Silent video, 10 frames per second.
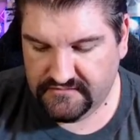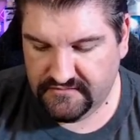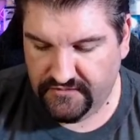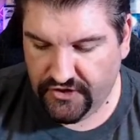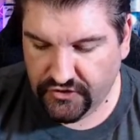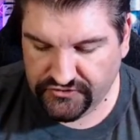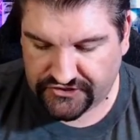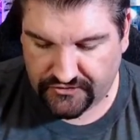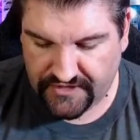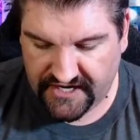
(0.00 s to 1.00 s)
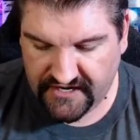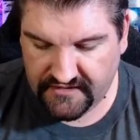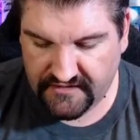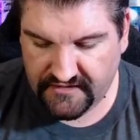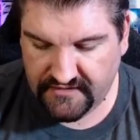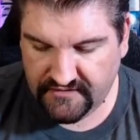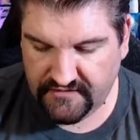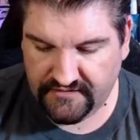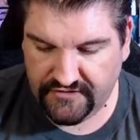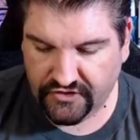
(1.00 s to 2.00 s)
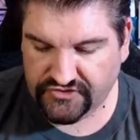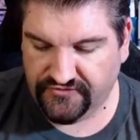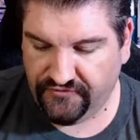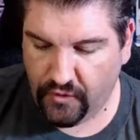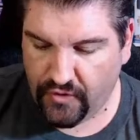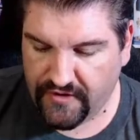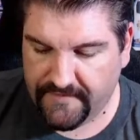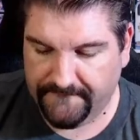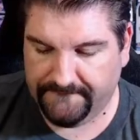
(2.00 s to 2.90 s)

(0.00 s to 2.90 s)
those three, those four.